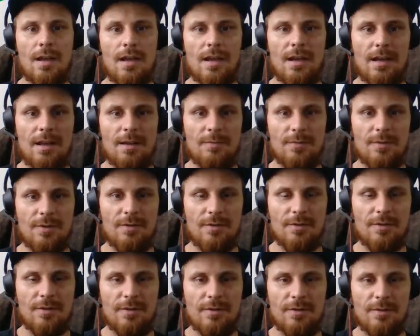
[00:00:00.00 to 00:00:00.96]
And I'm just
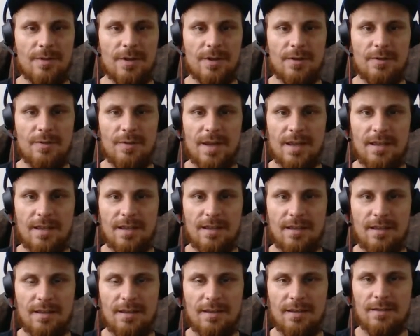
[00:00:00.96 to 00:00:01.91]
going to recreate
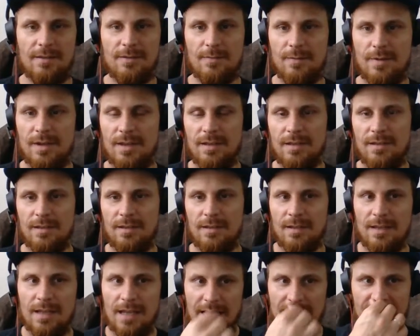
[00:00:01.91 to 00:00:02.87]
this one
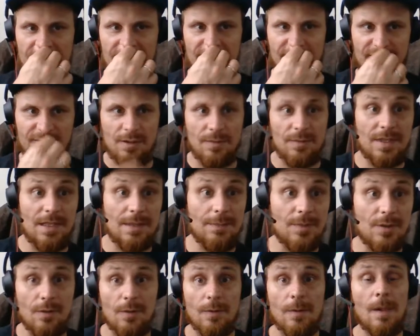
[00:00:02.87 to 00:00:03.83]
and give you some
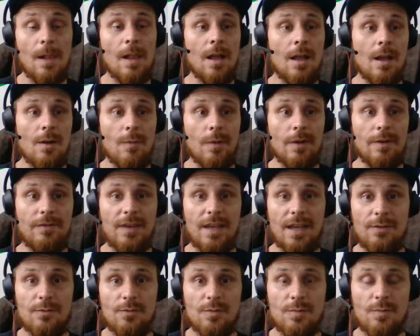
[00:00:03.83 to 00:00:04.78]
tips. So one
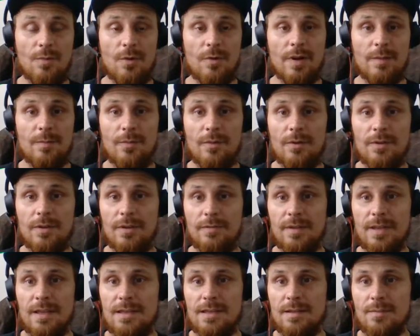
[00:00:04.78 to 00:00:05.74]
thing I use more and more
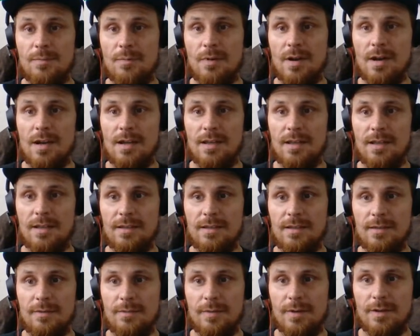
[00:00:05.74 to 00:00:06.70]
nowadays in Mural,
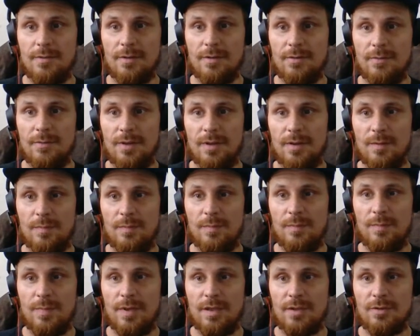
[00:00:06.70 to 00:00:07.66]
it's when you're doing a
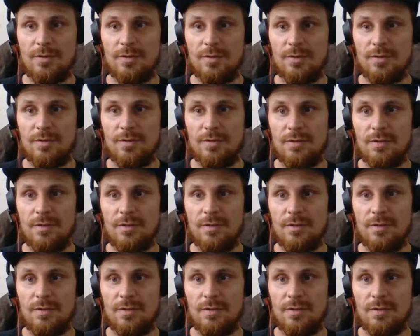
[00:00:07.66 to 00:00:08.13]
picture